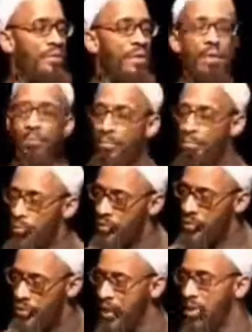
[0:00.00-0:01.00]
of
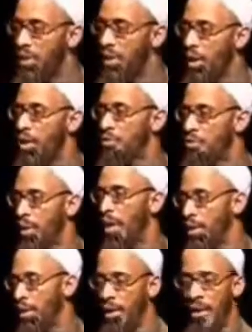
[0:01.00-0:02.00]
Sydney,
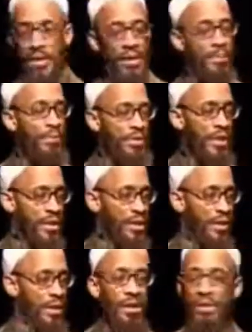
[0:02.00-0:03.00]
Australia, and in
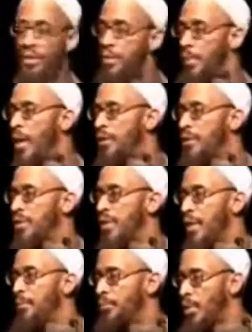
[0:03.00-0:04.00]
particular, the sponsor
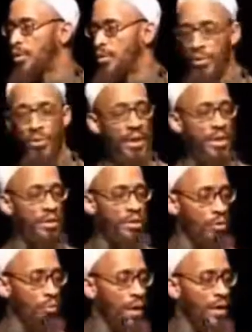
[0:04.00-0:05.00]
that brought you here,
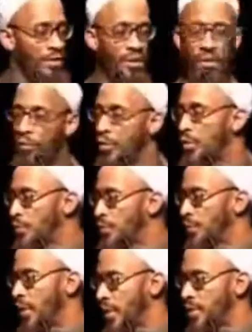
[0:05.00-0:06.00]
your relative or your
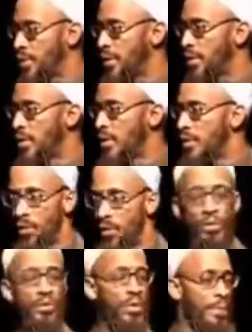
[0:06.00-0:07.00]
friend,
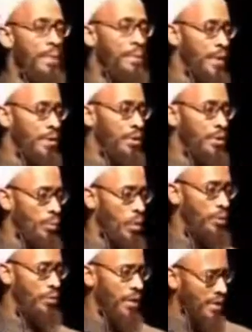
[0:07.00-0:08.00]
those are the people that should work